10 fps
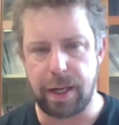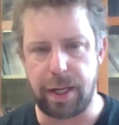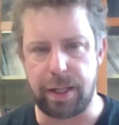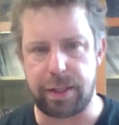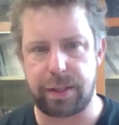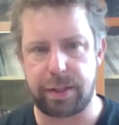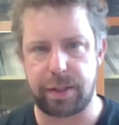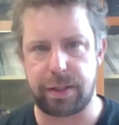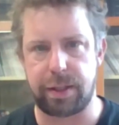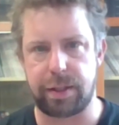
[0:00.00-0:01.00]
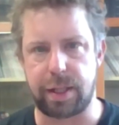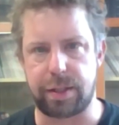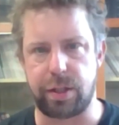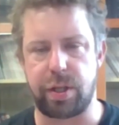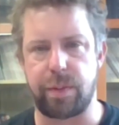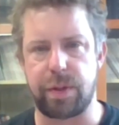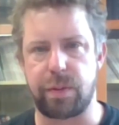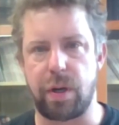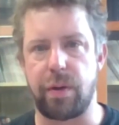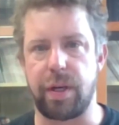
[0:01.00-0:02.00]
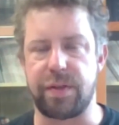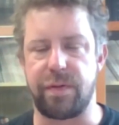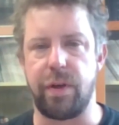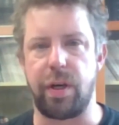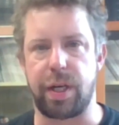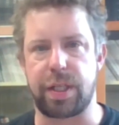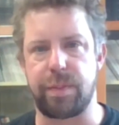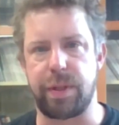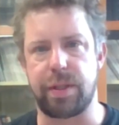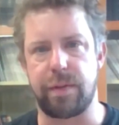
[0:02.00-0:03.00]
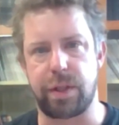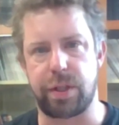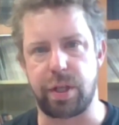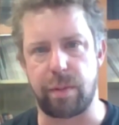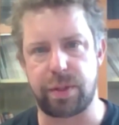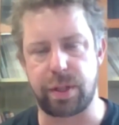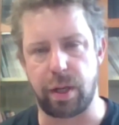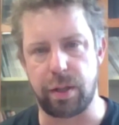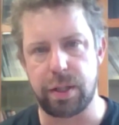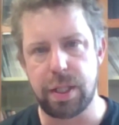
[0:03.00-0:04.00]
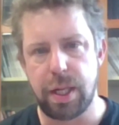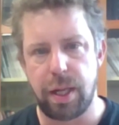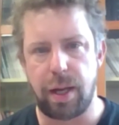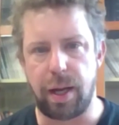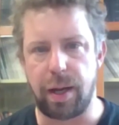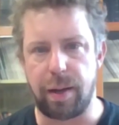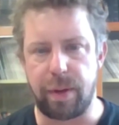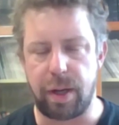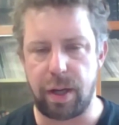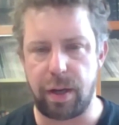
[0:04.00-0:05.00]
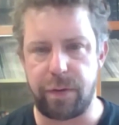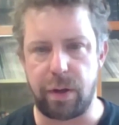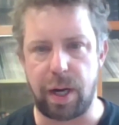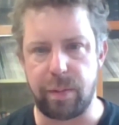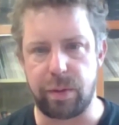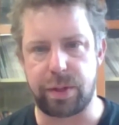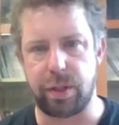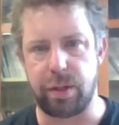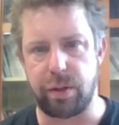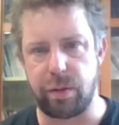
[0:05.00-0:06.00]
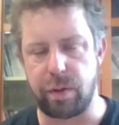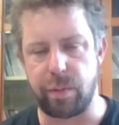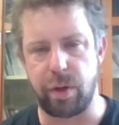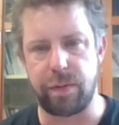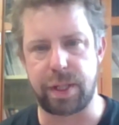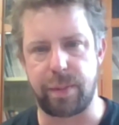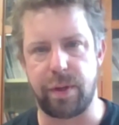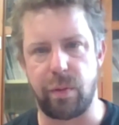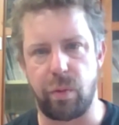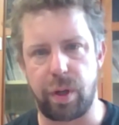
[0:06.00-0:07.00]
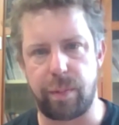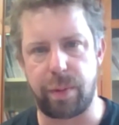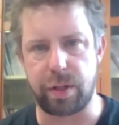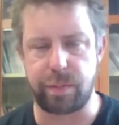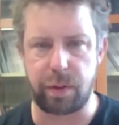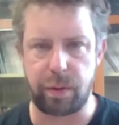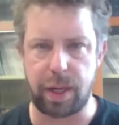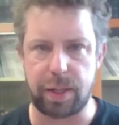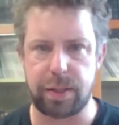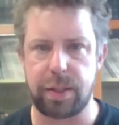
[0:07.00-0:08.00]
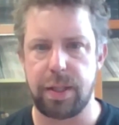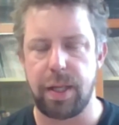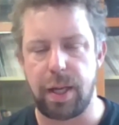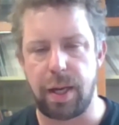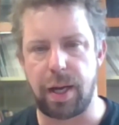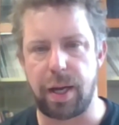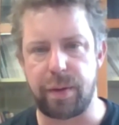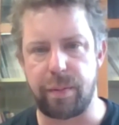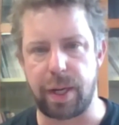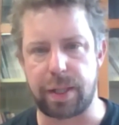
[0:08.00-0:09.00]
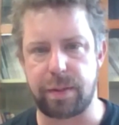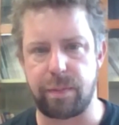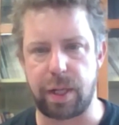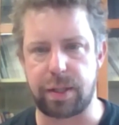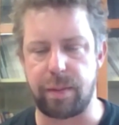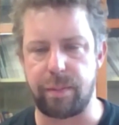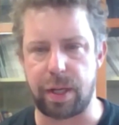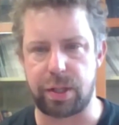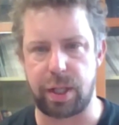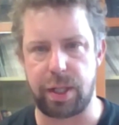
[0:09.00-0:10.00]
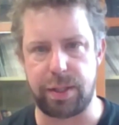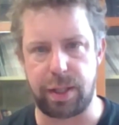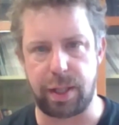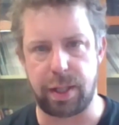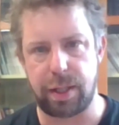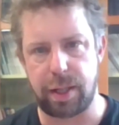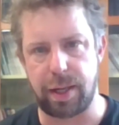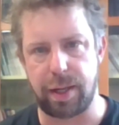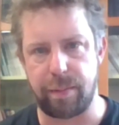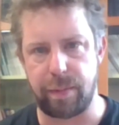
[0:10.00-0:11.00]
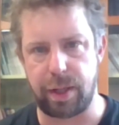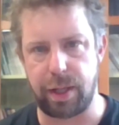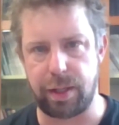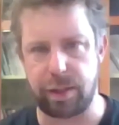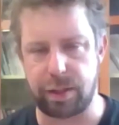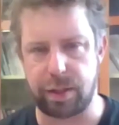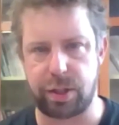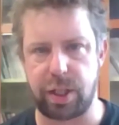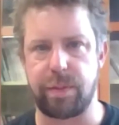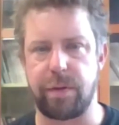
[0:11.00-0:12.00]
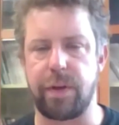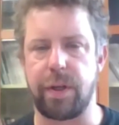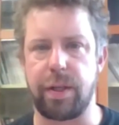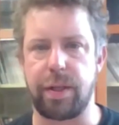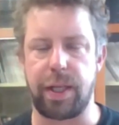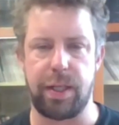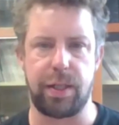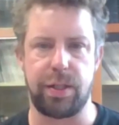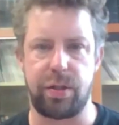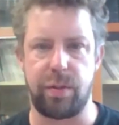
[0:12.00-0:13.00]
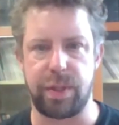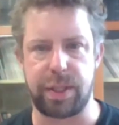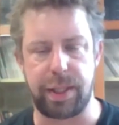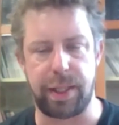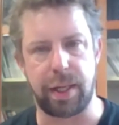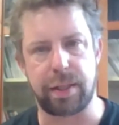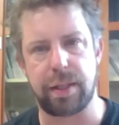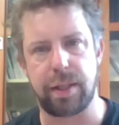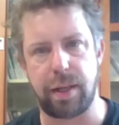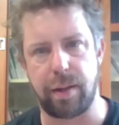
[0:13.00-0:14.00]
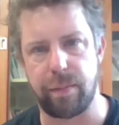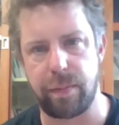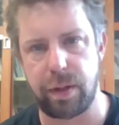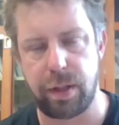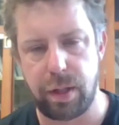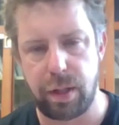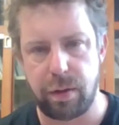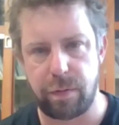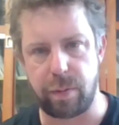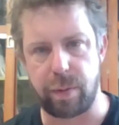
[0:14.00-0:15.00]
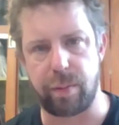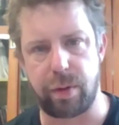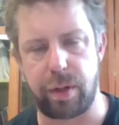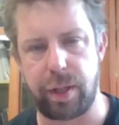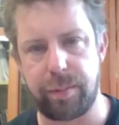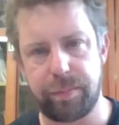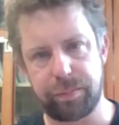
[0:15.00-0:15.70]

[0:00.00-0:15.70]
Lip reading: it doesn't ship as well, and it's very expensive to ship. So if you're able to remove some of the water post brew house, makes it much easier and cheaper for the end consumer to get it from our brewery.